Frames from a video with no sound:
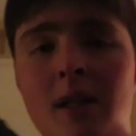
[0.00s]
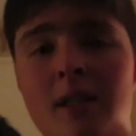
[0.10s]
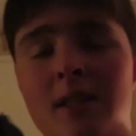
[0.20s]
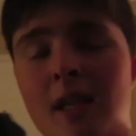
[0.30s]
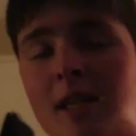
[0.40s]

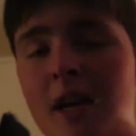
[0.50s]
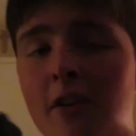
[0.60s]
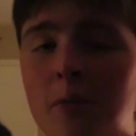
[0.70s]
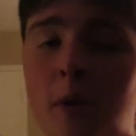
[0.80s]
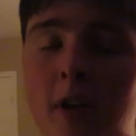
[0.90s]
Stay
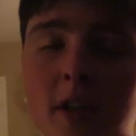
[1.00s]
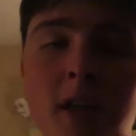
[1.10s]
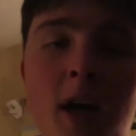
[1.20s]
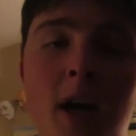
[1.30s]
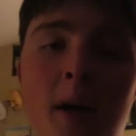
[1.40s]
savage, boys.
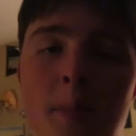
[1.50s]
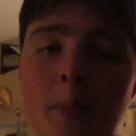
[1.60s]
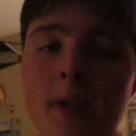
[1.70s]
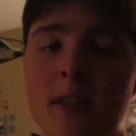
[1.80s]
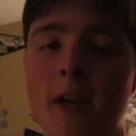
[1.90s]

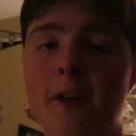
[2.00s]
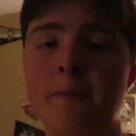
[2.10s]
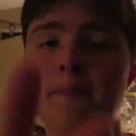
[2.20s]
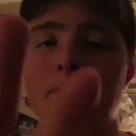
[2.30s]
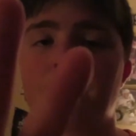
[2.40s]
Peace
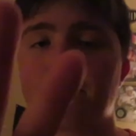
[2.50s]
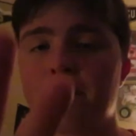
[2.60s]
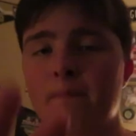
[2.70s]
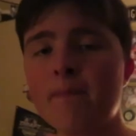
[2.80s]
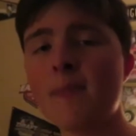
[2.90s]
out.
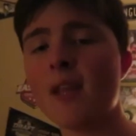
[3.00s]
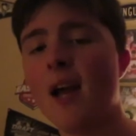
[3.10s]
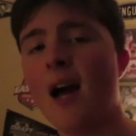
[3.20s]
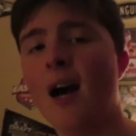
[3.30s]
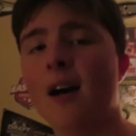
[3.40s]

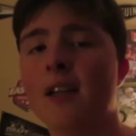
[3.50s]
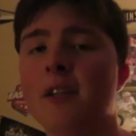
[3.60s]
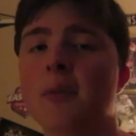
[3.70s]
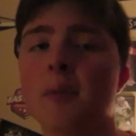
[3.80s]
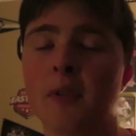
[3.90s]

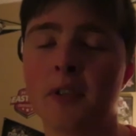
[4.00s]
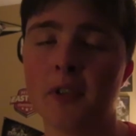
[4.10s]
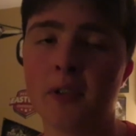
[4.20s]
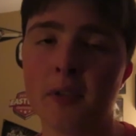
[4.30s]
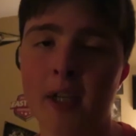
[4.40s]
I will
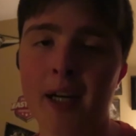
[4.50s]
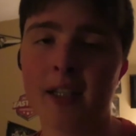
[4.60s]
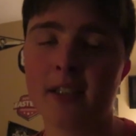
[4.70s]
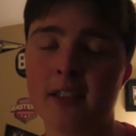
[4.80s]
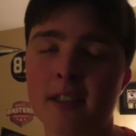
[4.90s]
see you
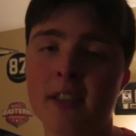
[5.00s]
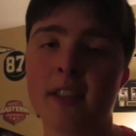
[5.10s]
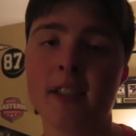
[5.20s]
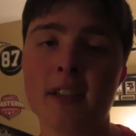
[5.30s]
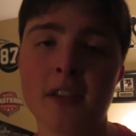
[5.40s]
guys
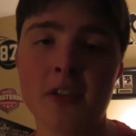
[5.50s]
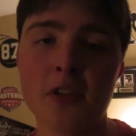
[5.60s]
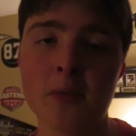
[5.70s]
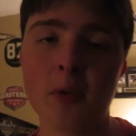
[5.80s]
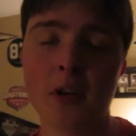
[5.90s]
in
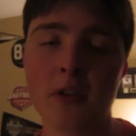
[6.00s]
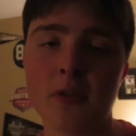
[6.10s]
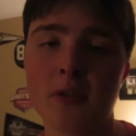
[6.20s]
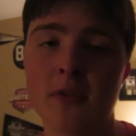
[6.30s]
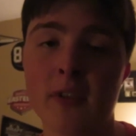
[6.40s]

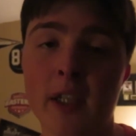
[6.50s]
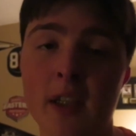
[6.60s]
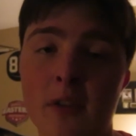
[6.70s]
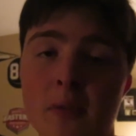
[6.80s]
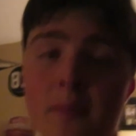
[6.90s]
tomorrow's video.